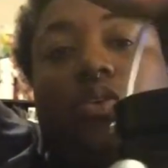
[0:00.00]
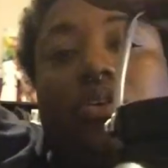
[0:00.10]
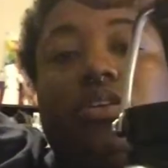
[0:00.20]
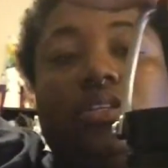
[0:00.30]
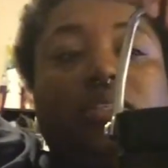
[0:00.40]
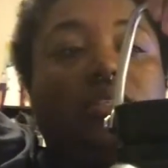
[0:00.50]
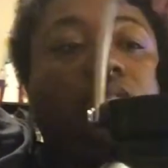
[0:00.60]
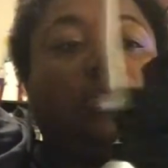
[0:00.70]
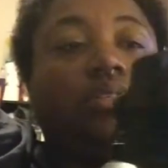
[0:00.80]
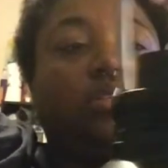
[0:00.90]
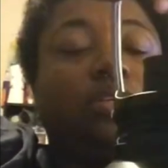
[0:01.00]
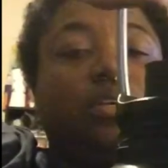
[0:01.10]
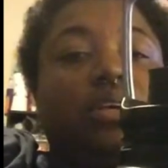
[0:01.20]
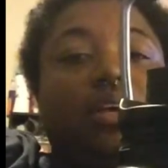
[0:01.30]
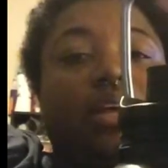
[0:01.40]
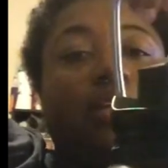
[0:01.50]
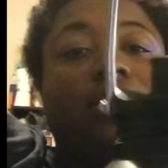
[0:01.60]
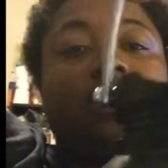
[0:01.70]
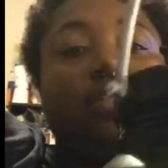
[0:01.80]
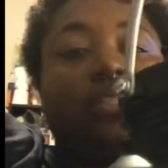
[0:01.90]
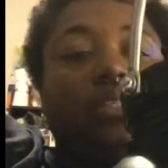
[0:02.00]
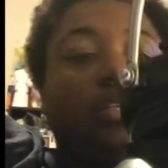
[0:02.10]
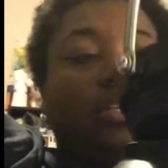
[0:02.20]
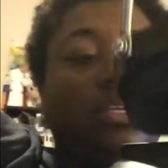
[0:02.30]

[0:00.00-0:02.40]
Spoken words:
Turn this like this,